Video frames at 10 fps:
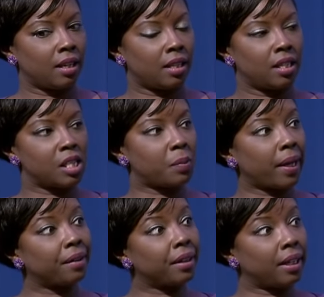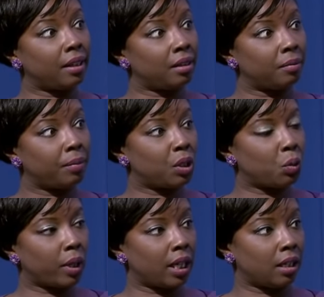the disparity
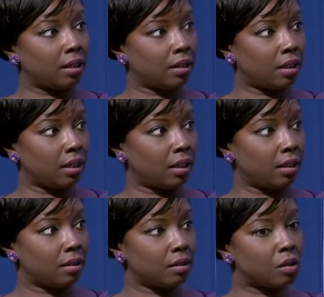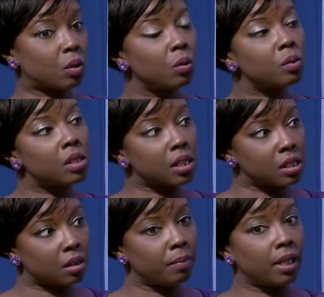between the school
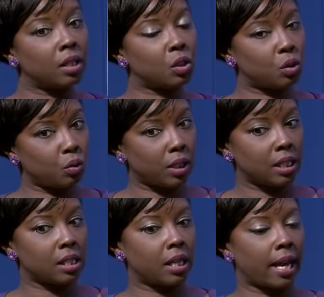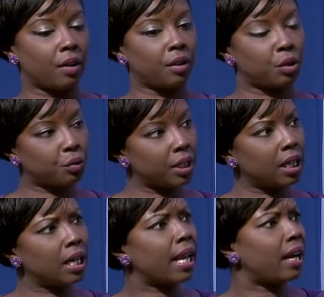system and the students and how they're
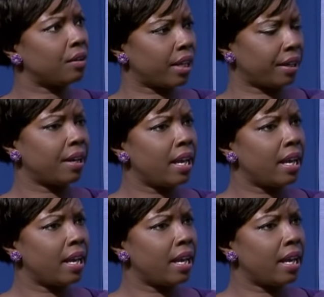treated and how they're